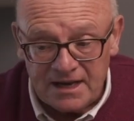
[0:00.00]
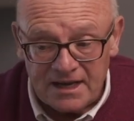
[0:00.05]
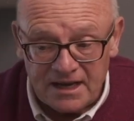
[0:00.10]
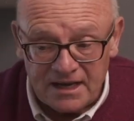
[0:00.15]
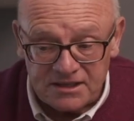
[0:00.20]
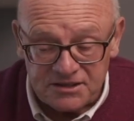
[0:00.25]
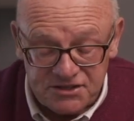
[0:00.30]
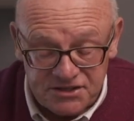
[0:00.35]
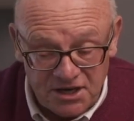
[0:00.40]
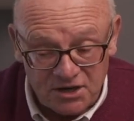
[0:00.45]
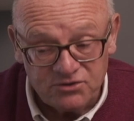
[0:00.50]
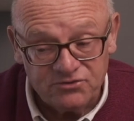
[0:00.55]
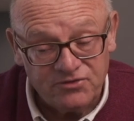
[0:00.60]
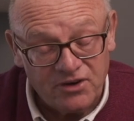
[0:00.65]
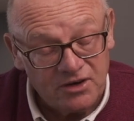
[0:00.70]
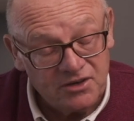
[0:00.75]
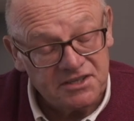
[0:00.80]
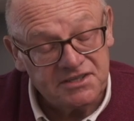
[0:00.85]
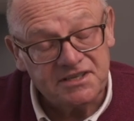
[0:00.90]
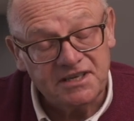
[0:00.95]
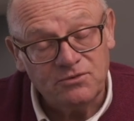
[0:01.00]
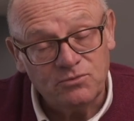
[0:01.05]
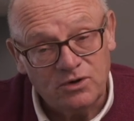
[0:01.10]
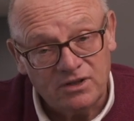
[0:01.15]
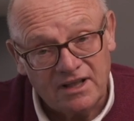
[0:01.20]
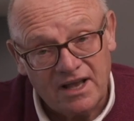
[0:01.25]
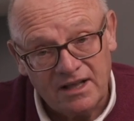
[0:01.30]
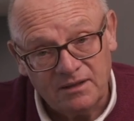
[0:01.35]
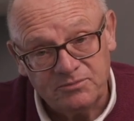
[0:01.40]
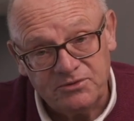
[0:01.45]
And zone focusing will
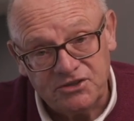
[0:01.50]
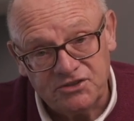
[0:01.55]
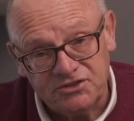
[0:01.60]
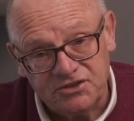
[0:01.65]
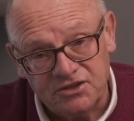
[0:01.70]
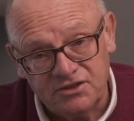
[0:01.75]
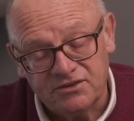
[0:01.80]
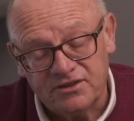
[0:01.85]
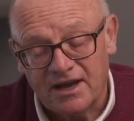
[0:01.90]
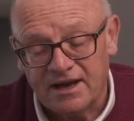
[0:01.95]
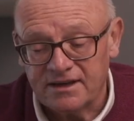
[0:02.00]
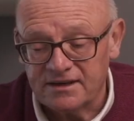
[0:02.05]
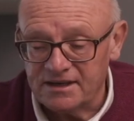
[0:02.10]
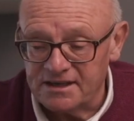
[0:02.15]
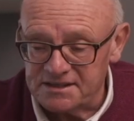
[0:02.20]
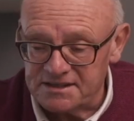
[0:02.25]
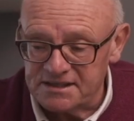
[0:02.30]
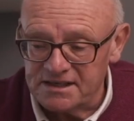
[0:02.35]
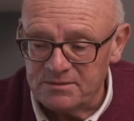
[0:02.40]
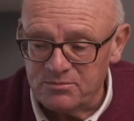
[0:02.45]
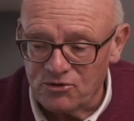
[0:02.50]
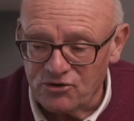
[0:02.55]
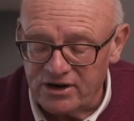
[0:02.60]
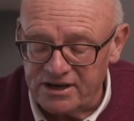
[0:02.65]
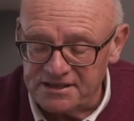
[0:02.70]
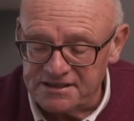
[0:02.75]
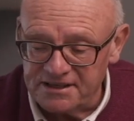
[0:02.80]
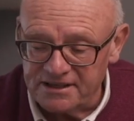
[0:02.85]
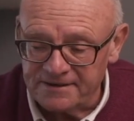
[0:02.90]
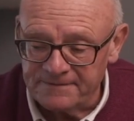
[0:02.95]
help you do that. It's
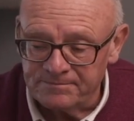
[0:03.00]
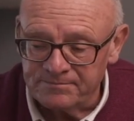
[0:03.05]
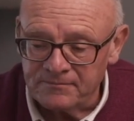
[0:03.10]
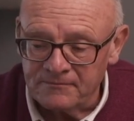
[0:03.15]
liberating.